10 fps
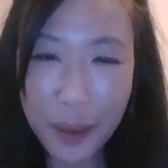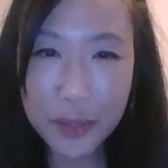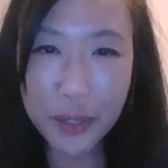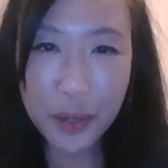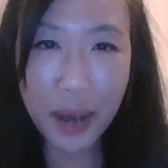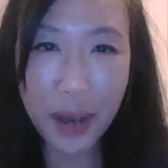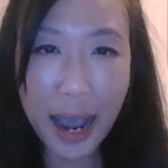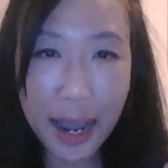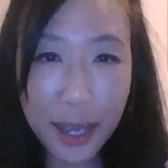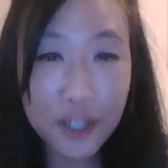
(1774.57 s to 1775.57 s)
So
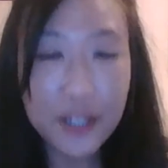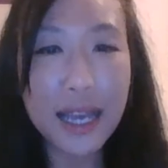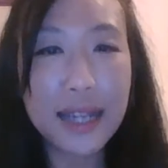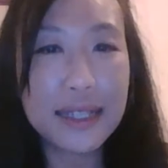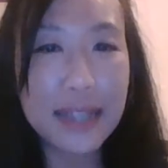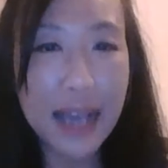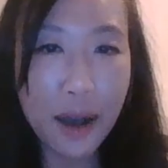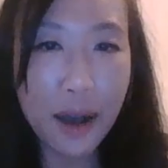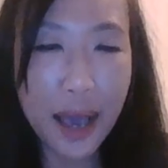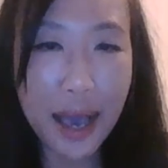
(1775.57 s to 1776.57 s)
I look at it
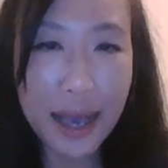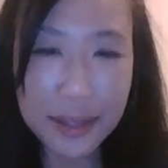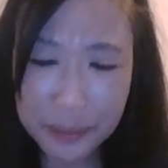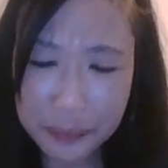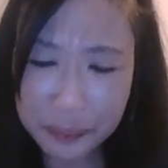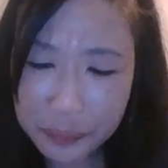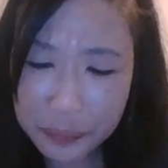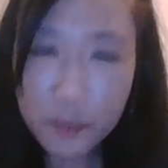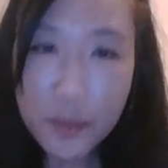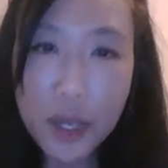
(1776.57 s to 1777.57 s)
now as
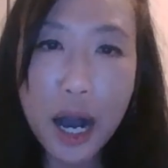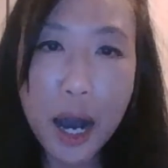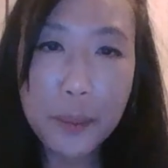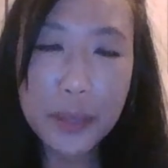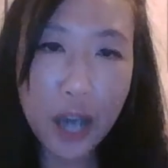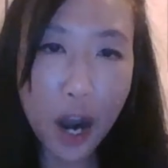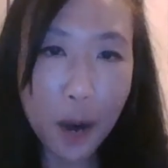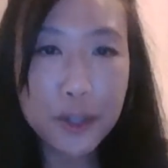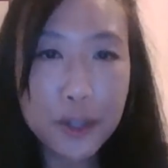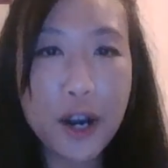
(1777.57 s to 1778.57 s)
the
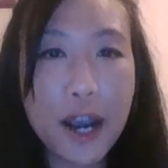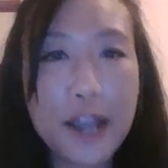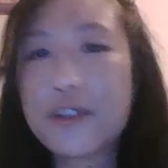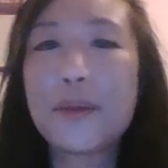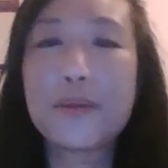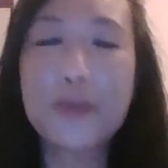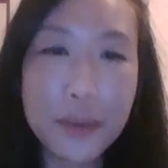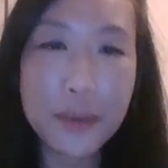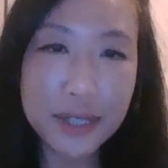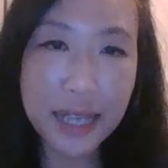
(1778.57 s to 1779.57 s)
upper trigram
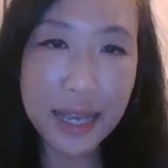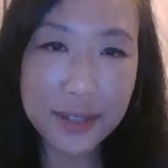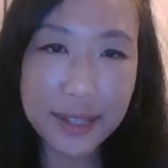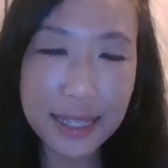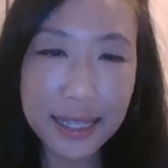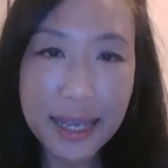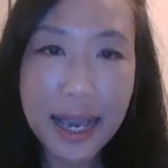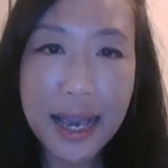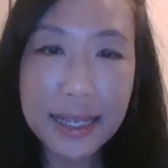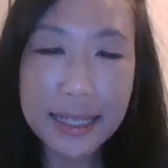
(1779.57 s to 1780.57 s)
represents the
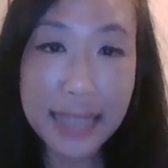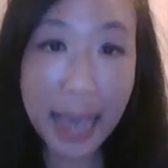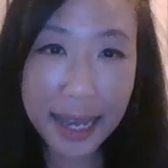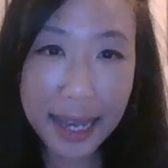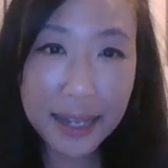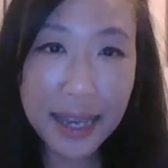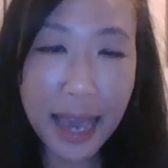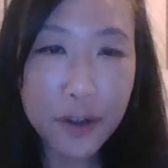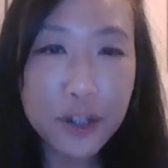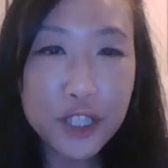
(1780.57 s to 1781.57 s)
yang
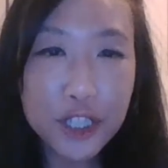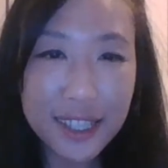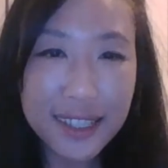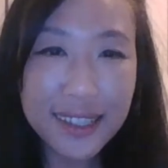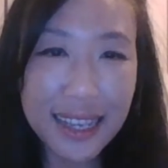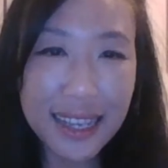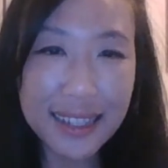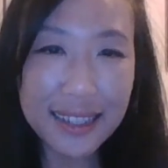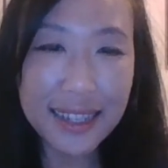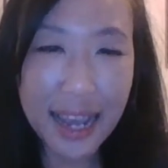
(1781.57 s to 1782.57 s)
energy
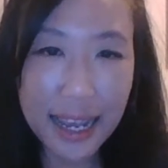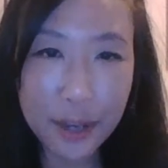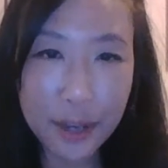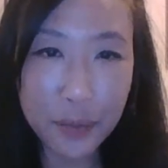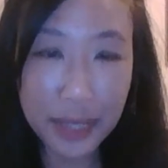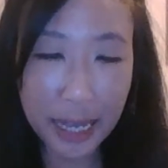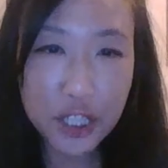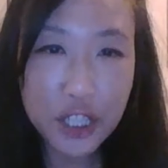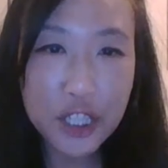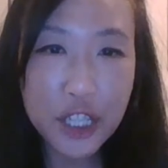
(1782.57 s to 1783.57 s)
in a
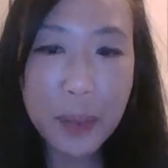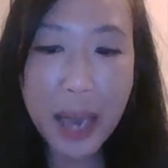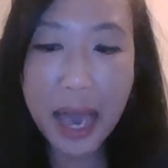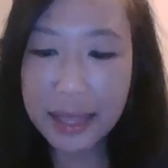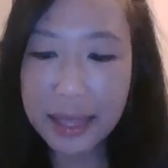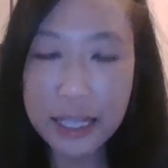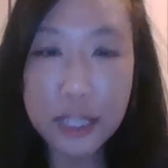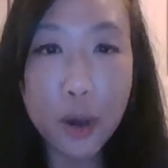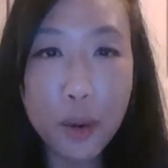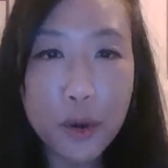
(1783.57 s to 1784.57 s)
relationship, and the
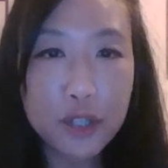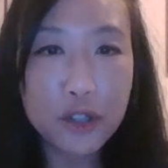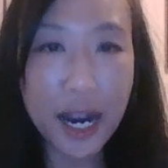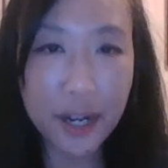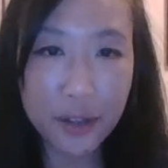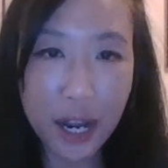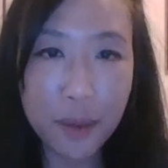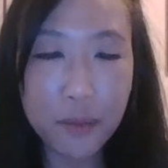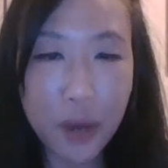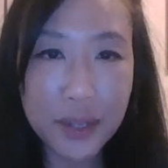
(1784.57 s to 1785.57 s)
lower
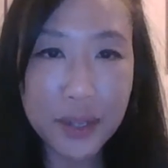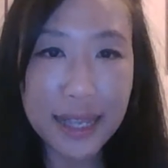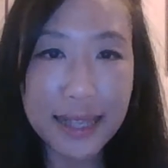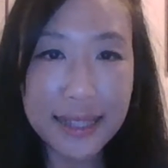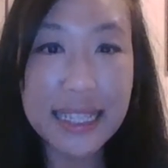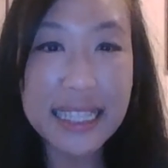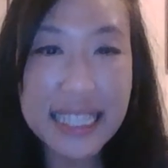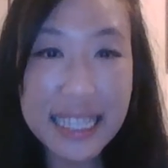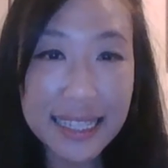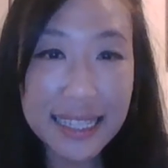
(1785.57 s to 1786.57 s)
trigram represents the
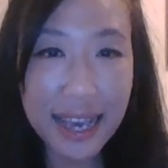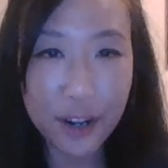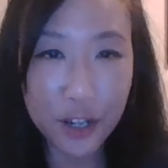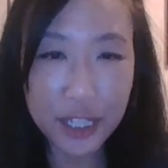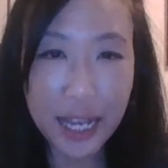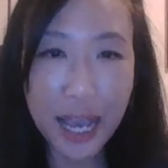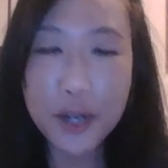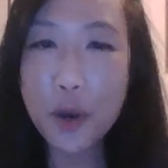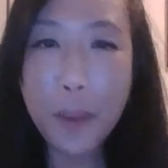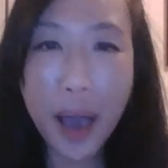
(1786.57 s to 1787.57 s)
yin energy. And
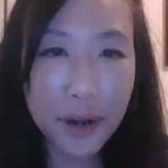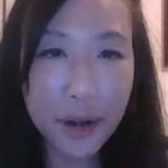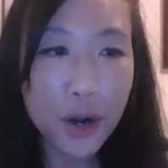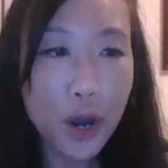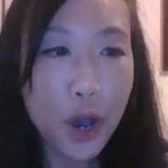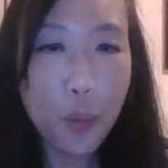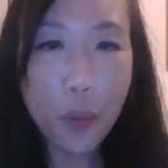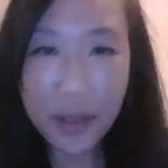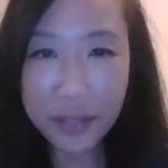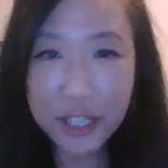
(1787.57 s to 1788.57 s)
no matter
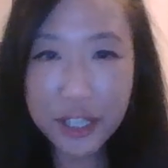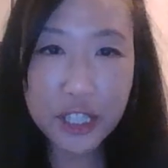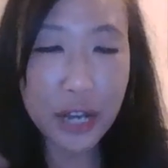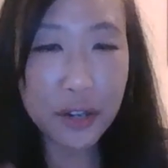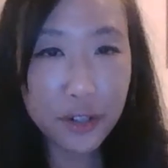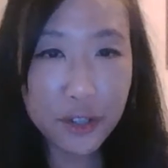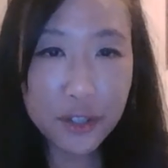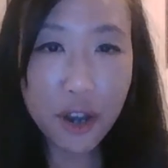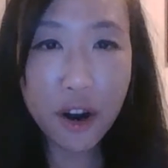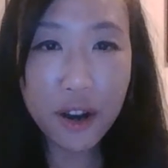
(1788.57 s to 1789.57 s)
what the
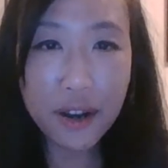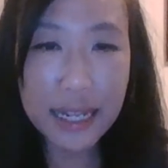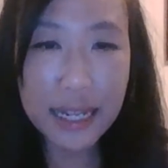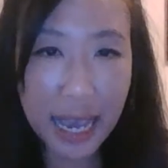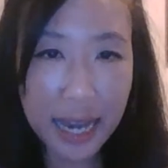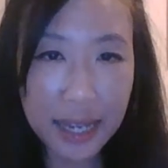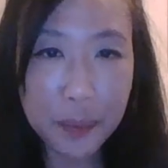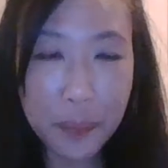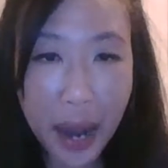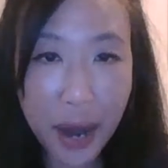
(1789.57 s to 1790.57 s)
genders are in
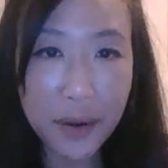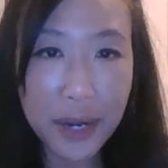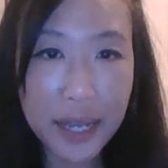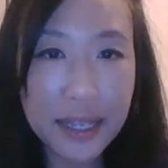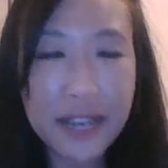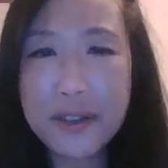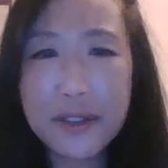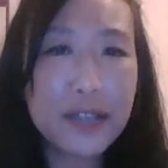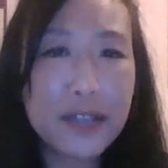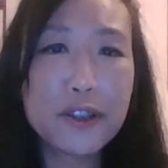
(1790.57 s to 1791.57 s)
any pairing,
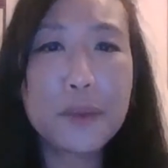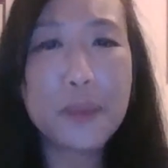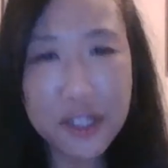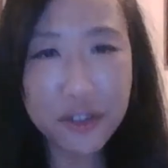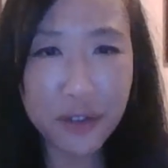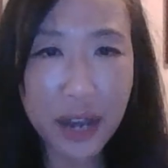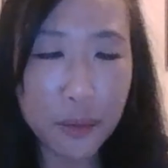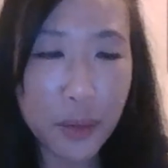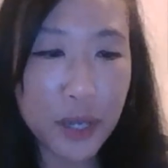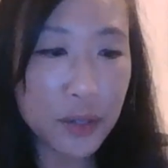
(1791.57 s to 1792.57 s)
even like your best
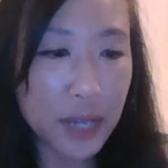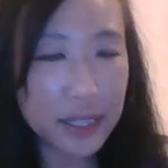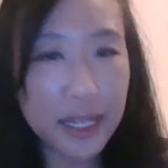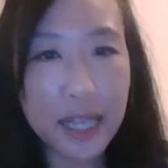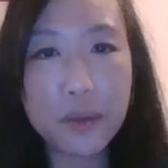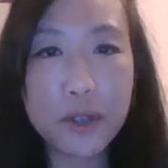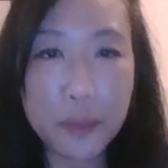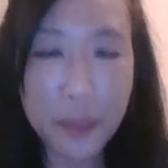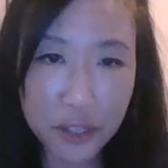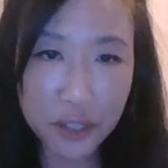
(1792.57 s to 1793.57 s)
friend, when you get together with
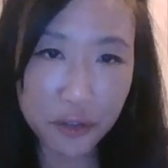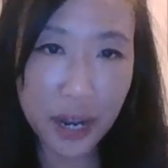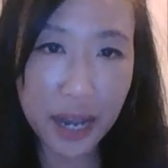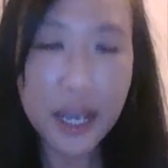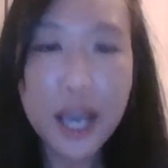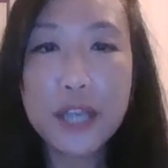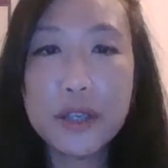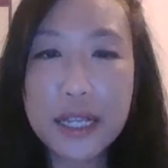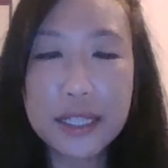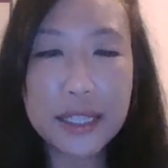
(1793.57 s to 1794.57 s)
your best friend,
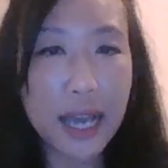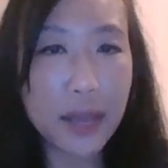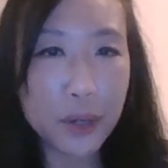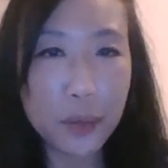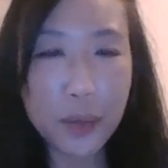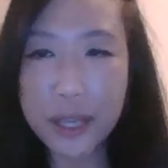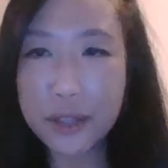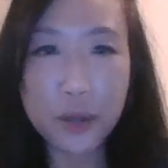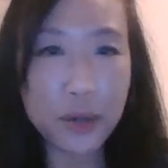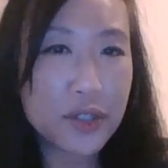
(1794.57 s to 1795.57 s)
you get together
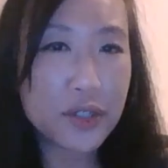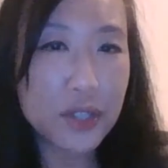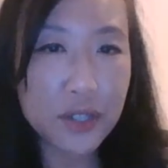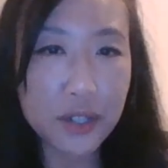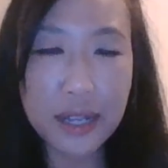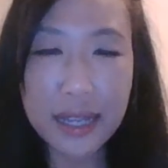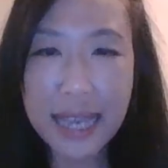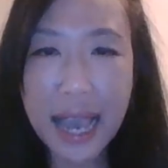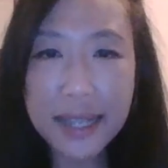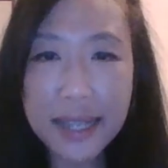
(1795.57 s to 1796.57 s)
with your sister, like
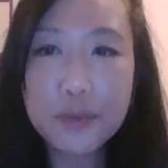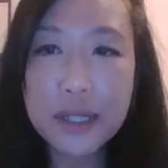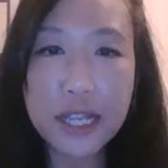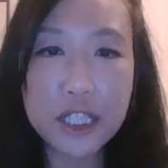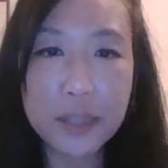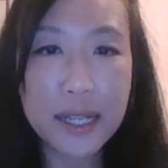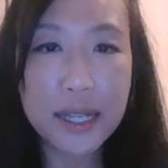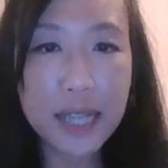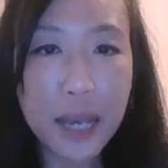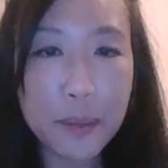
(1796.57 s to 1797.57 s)
any relationship,
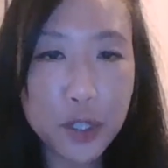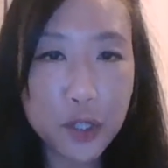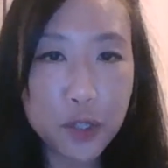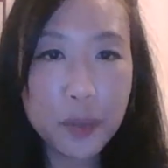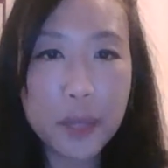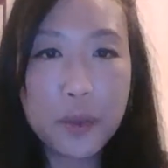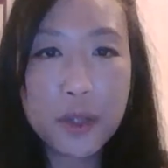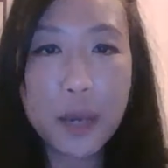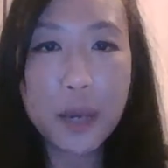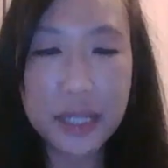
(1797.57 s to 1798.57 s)
anytime two
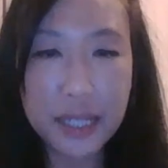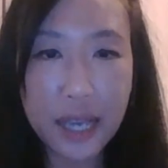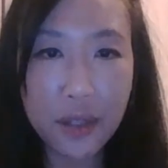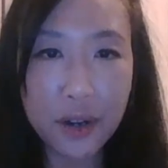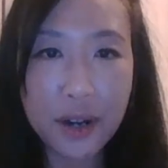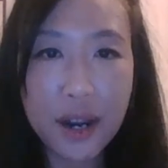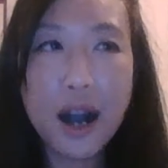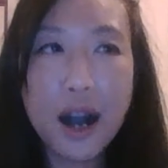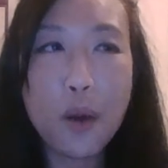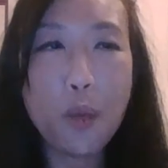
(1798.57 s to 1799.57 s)
people come together,
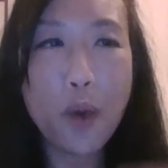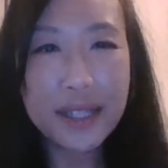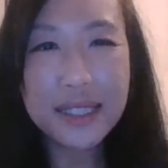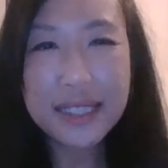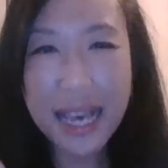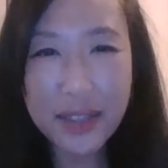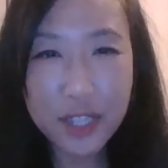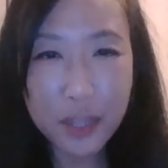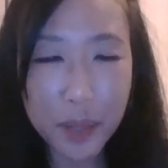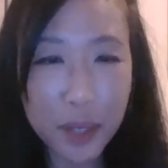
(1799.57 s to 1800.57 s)
one
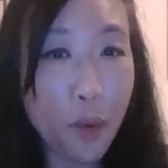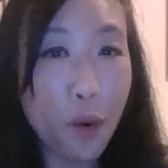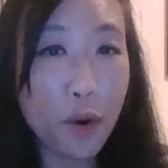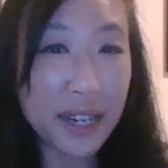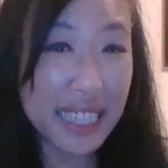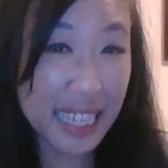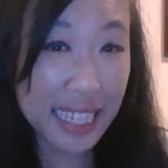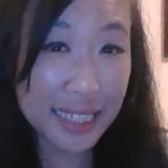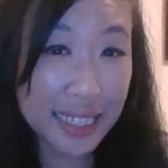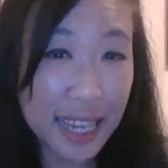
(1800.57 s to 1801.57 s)
tends to be more
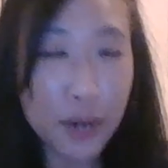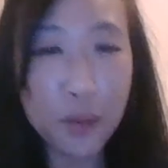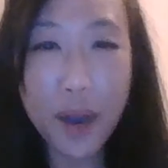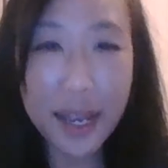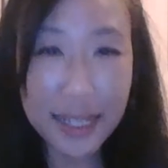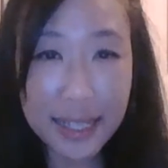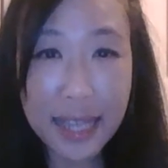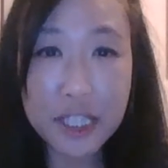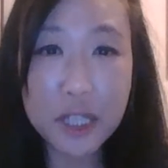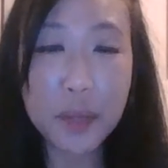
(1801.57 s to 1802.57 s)
yin and one
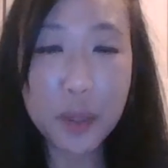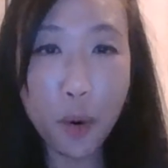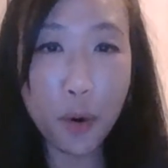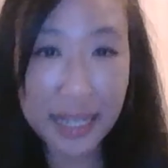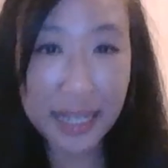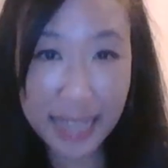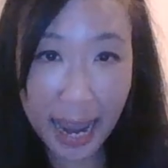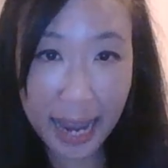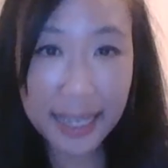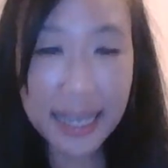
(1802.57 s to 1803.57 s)
tends to be more
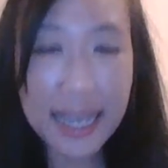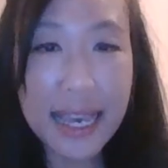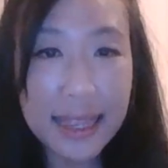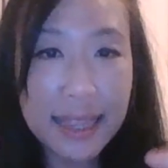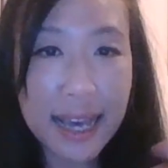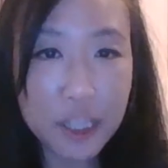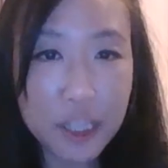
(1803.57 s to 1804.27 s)
yang in that